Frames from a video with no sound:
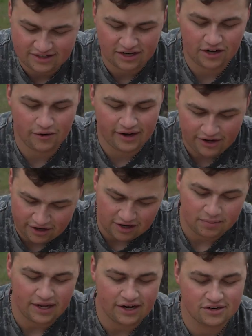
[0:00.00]
It's going to go ahead, you're going
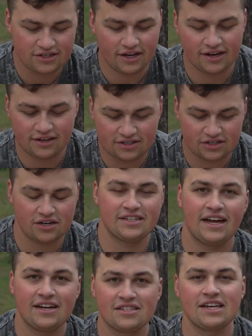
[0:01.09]
to apply your settings, it's going to
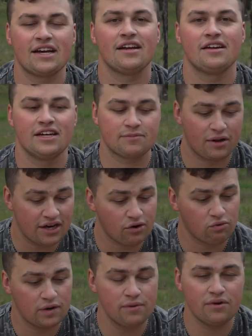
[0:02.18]
take a second, it's probably going
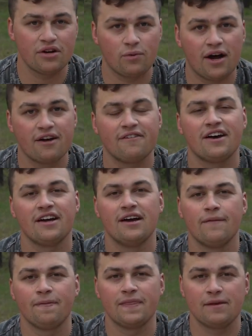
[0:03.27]
to reboot your Wi-Fi.
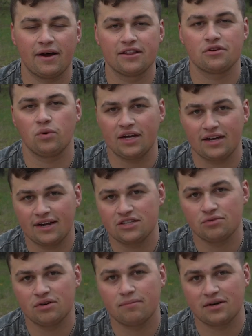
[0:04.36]
You might have to reconnect
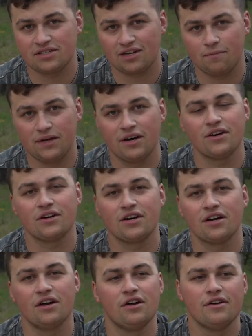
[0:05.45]
to it, but it's going to be
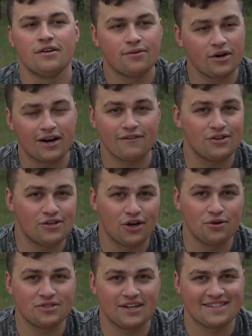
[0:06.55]
under whatever you
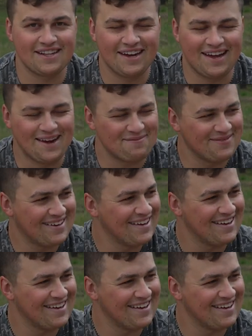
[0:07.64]
chose as the name,